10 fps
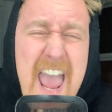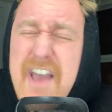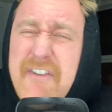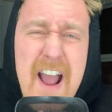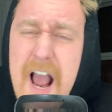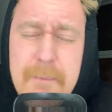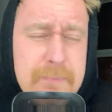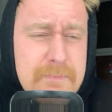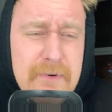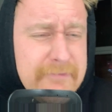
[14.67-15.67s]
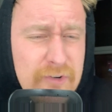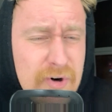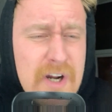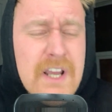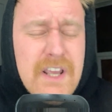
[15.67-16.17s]
ever happened
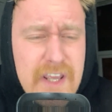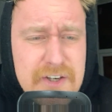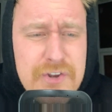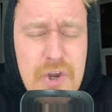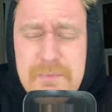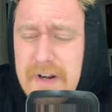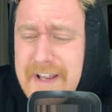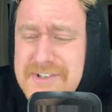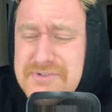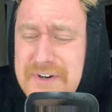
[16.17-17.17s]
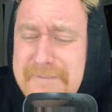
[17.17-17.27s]
before in human history.